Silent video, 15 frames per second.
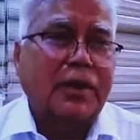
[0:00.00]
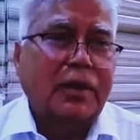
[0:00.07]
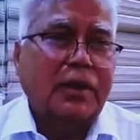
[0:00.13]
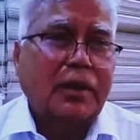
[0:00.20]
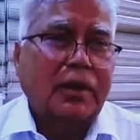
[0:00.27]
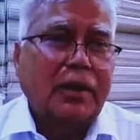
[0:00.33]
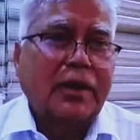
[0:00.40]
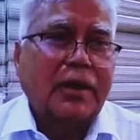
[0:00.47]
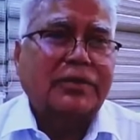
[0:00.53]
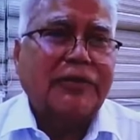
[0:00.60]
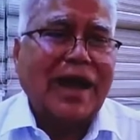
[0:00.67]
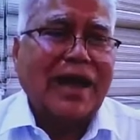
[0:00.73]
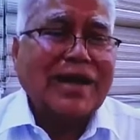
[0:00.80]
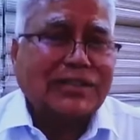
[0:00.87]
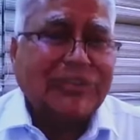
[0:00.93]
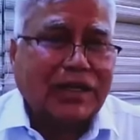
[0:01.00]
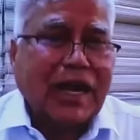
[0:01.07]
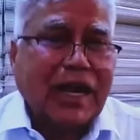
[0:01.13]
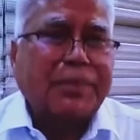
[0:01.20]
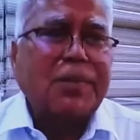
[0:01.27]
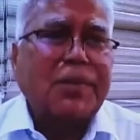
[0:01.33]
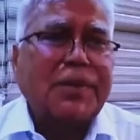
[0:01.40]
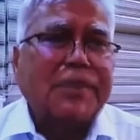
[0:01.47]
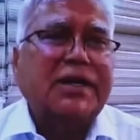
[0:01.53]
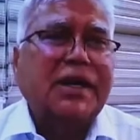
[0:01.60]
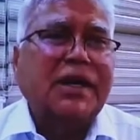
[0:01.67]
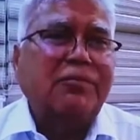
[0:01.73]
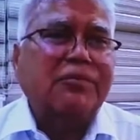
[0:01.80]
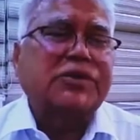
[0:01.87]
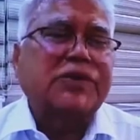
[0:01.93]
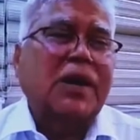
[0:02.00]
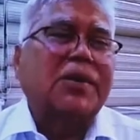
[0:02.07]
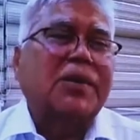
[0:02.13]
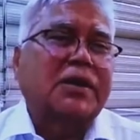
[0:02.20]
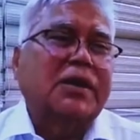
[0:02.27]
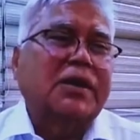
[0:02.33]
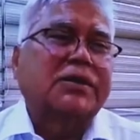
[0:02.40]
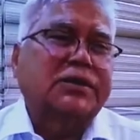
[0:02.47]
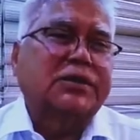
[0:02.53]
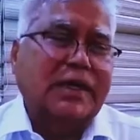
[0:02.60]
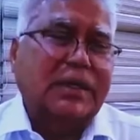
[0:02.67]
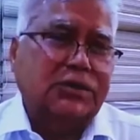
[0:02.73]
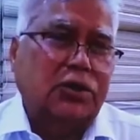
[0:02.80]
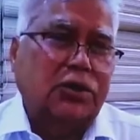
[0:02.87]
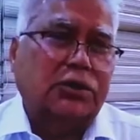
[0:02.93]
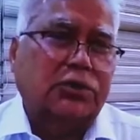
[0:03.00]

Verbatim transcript: now, that's the capability which our country has got.